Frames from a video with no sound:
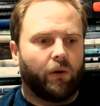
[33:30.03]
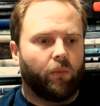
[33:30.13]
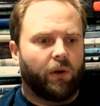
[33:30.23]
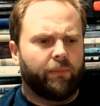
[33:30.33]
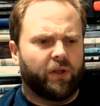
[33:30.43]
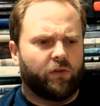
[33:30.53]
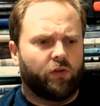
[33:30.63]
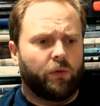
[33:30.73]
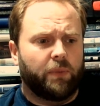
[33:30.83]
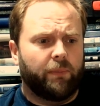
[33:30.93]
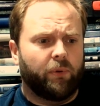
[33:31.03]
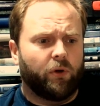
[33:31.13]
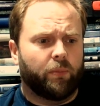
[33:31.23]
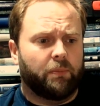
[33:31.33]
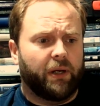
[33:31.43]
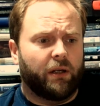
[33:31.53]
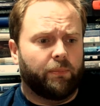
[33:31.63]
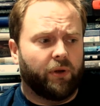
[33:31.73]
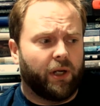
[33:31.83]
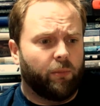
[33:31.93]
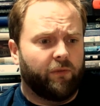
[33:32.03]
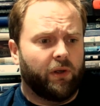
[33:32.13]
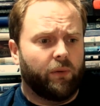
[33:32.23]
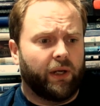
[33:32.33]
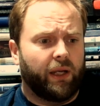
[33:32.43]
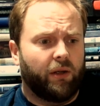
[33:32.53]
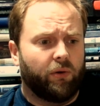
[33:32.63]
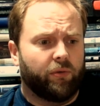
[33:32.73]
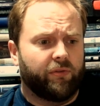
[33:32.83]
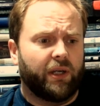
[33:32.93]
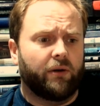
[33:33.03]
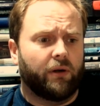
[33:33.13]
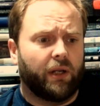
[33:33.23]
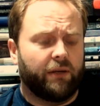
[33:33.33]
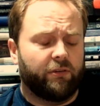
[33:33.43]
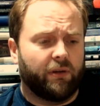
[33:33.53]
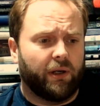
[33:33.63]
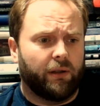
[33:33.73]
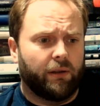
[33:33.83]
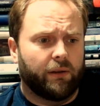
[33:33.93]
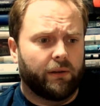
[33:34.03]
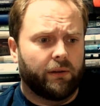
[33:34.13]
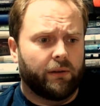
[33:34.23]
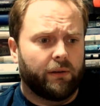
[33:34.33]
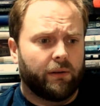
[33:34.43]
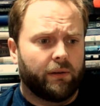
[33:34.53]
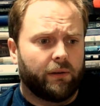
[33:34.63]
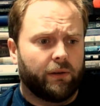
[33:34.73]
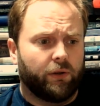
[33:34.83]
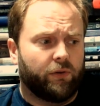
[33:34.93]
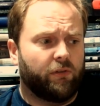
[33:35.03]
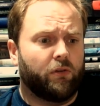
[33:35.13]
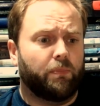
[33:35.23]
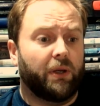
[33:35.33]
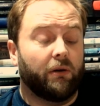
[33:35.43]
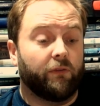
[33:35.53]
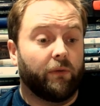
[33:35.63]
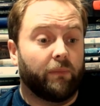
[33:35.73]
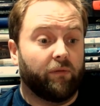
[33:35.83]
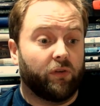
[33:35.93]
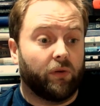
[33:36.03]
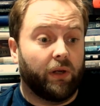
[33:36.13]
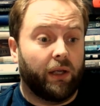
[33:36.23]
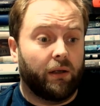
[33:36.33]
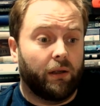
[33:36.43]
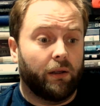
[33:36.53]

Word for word: one, but two people who are prepared to put up with you and your vagrant lifestyle. You're disappearing for months on end.